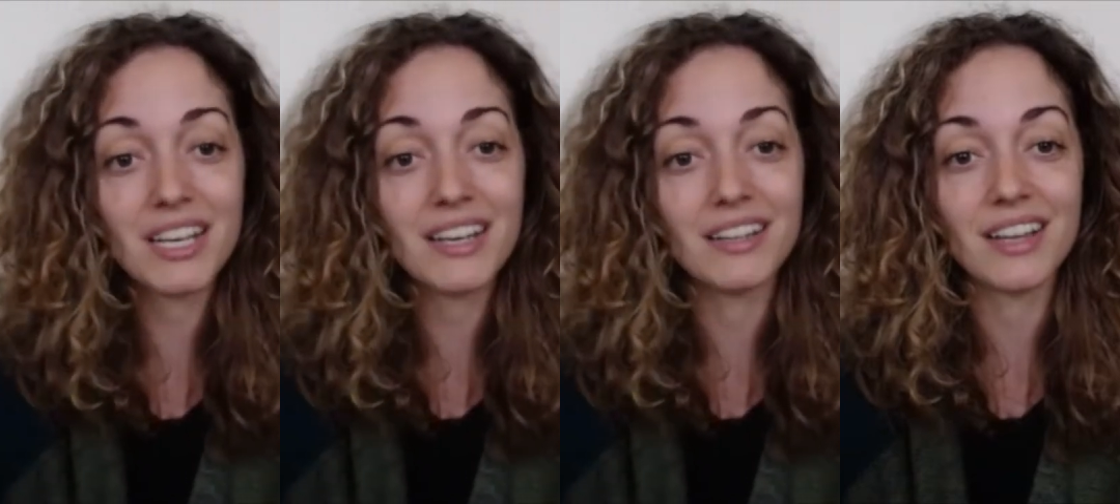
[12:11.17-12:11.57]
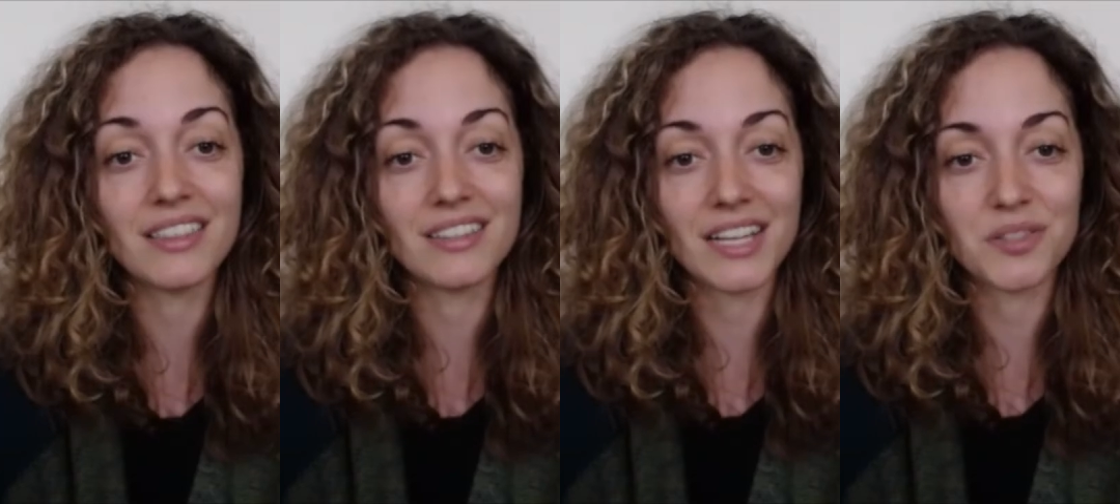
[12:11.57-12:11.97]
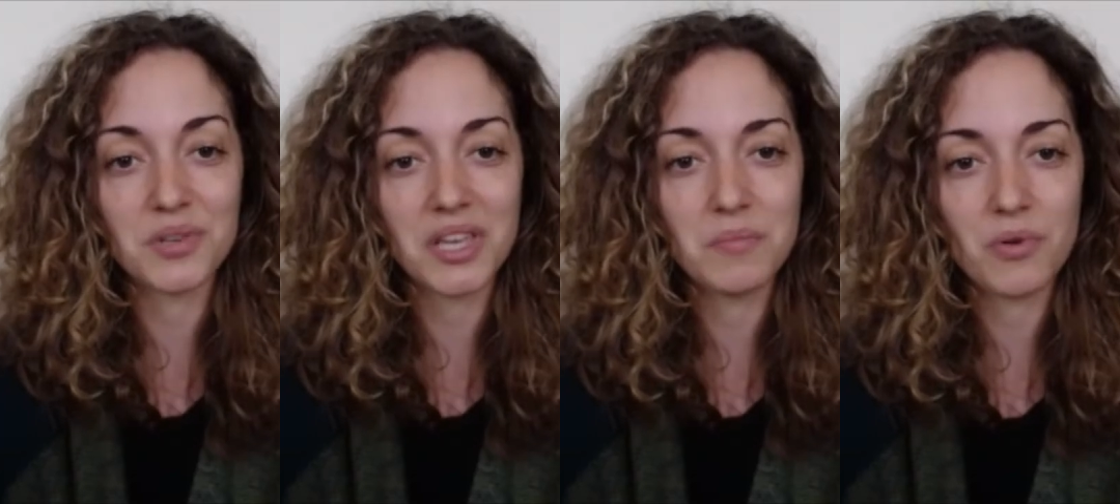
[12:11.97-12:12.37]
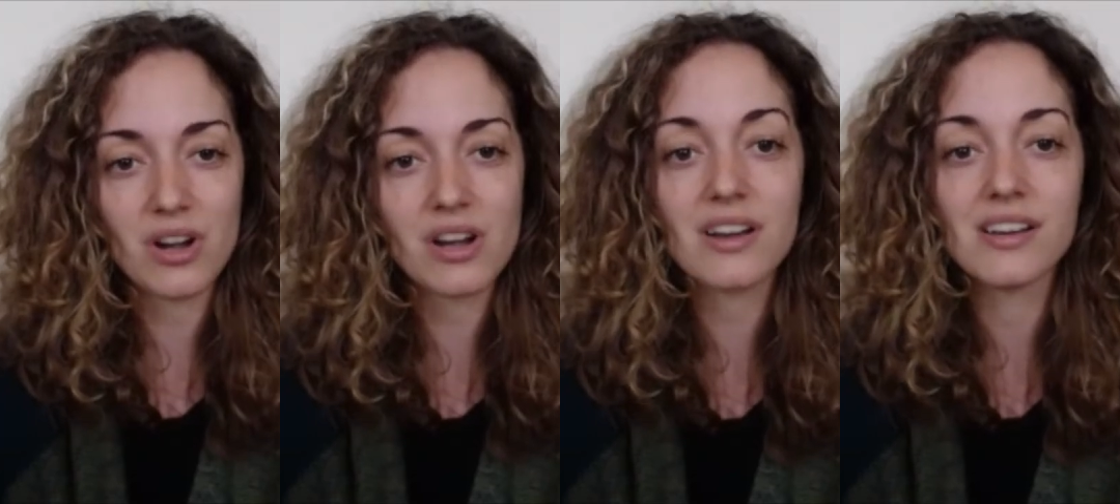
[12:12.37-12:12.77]
And I think that's really
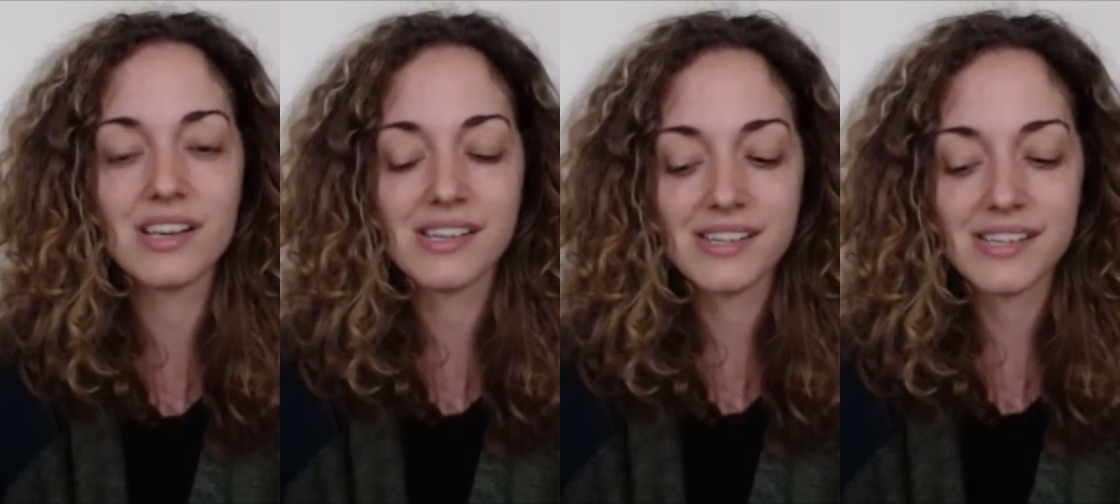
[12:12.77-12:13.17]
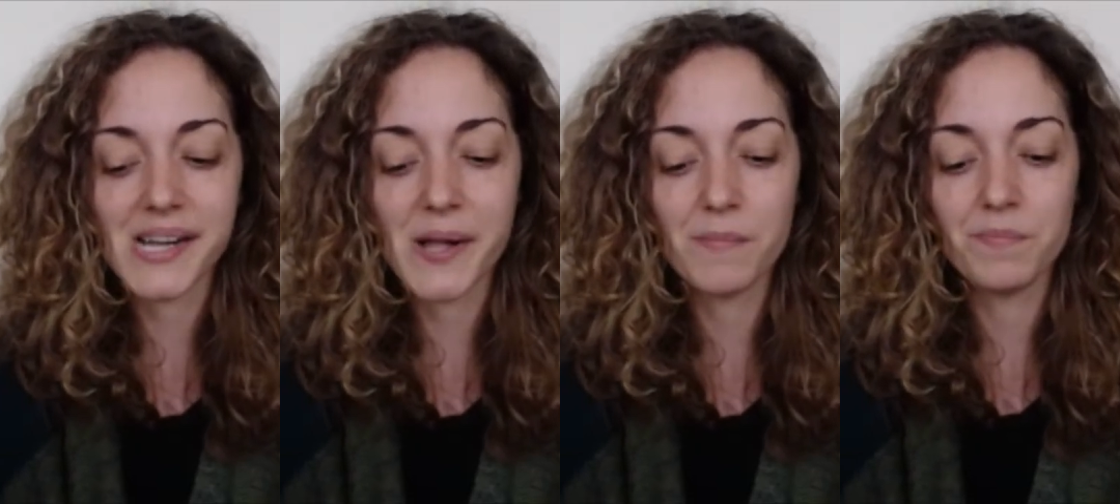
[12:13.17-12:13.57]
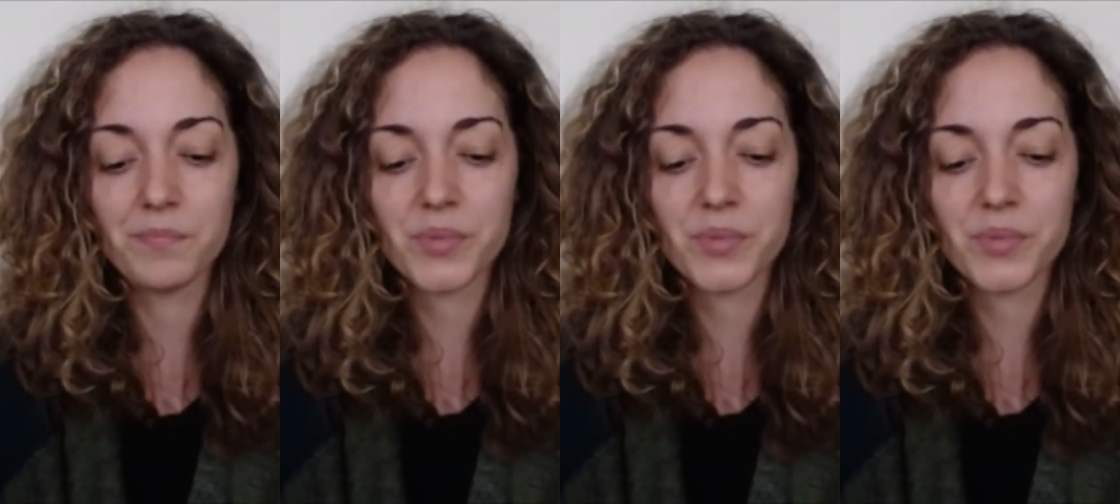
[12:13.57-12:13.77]
important. But